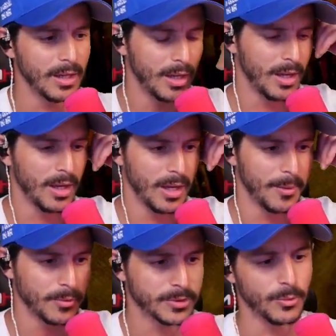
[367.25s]

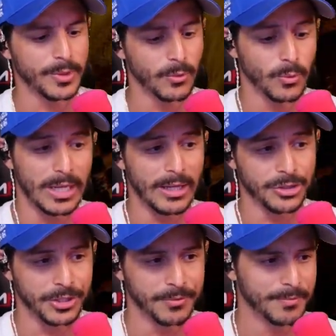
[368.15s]
So we can rule out
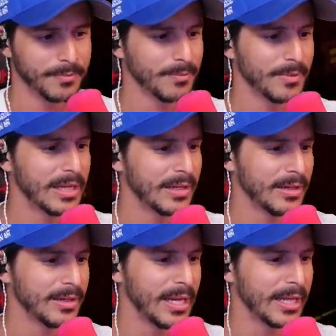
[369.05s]
Jin.
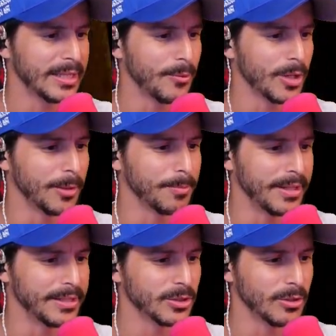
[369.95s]
Not that we're gonna play
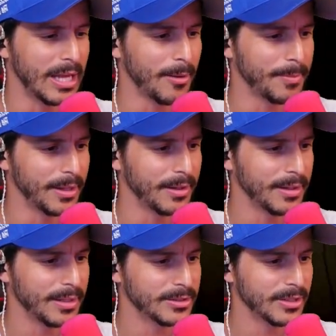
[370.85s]
this all out, but
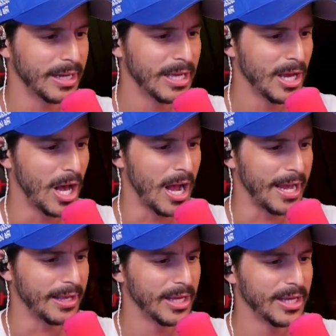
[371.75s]
it's all right. All right.